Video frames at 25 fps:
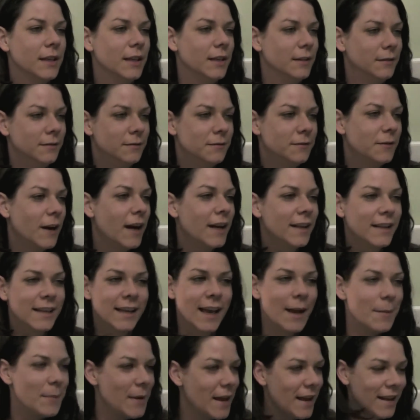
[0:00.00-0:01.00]
And finally,
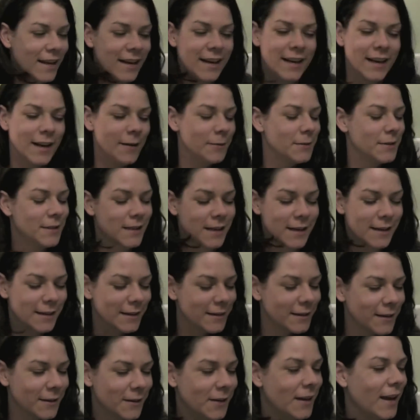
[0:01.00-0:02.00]
I made it and I was like,
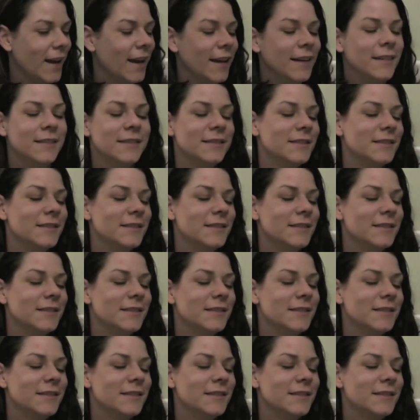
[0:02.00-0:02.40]
mm-hmm. okay.